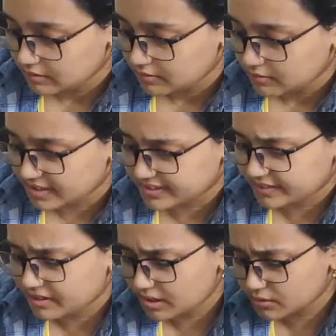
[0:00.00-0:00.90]
but it's
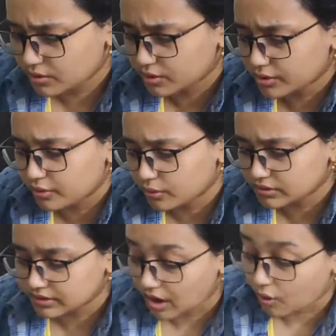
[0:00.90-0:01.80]
giving out good growth.
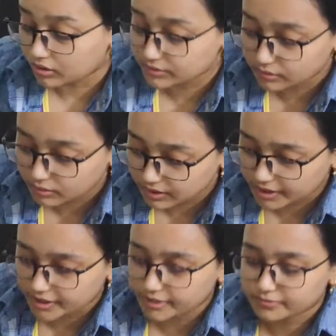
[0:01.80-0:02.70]
Also,
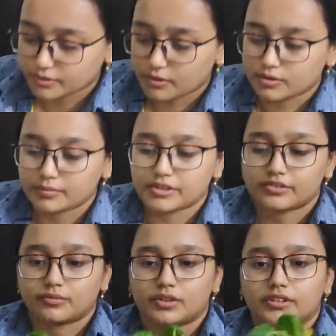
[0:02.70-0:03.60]
I forgot to
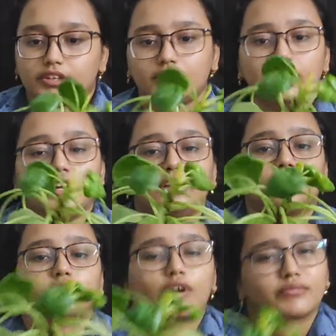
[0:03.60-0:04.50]
mention one thing.
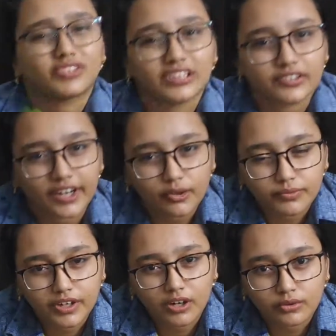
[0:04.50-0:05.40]
So I'm still trying to
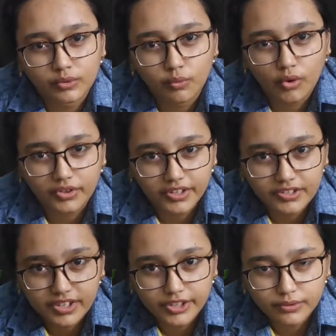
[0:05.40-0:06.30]
figure out the watering
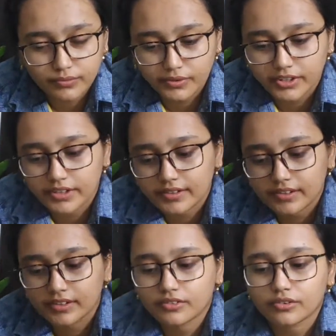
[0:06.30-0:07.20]
schedule for
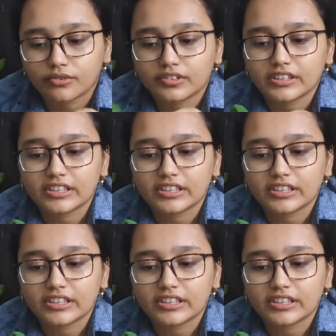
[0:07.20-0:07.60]
this. So you see the